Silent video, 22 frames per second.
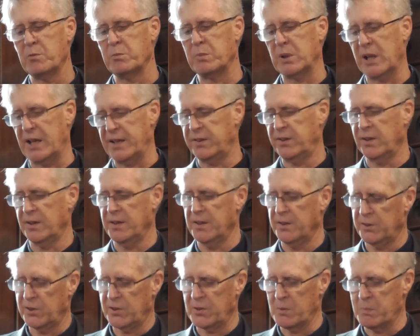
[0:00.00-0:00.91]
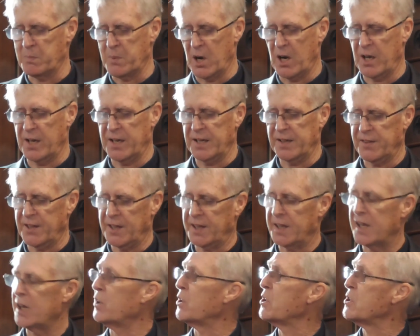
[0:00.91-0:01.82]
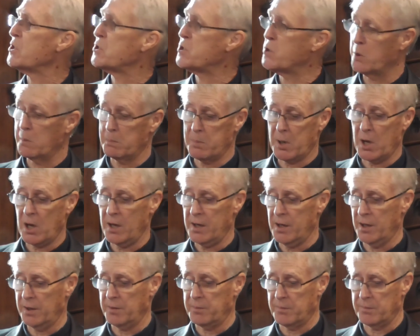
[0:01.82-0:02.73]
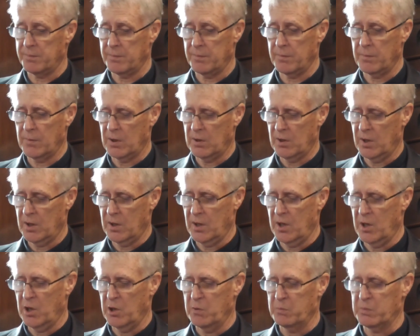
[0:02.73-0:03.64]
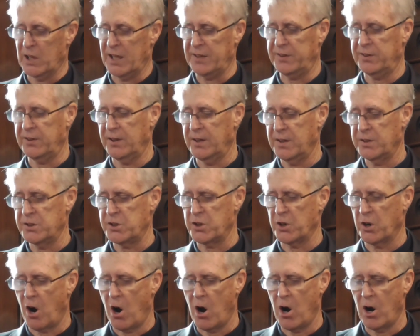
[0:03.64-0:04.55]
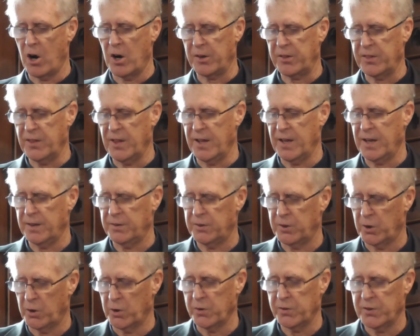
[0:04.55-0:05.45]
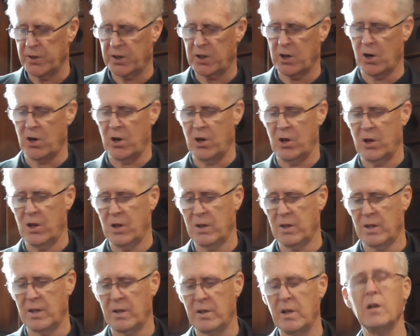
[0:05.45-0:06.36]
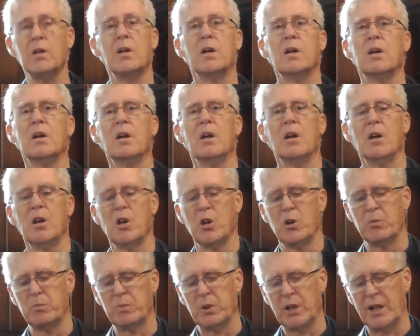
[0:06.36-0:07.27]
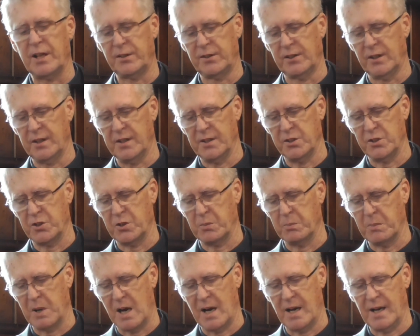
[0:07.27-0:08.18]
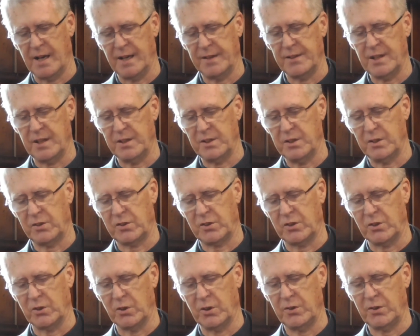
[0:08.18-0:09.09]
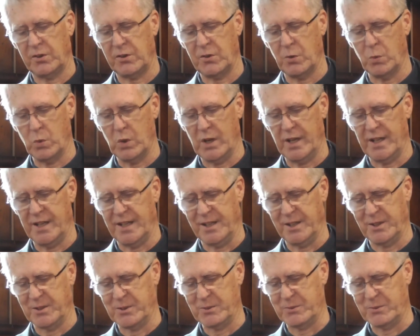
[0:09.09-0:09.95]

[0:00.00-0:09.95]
Blessed is the body that carries you upon it. Blessed is your heart that has heard the call. Blessed is your mind that discerns the way.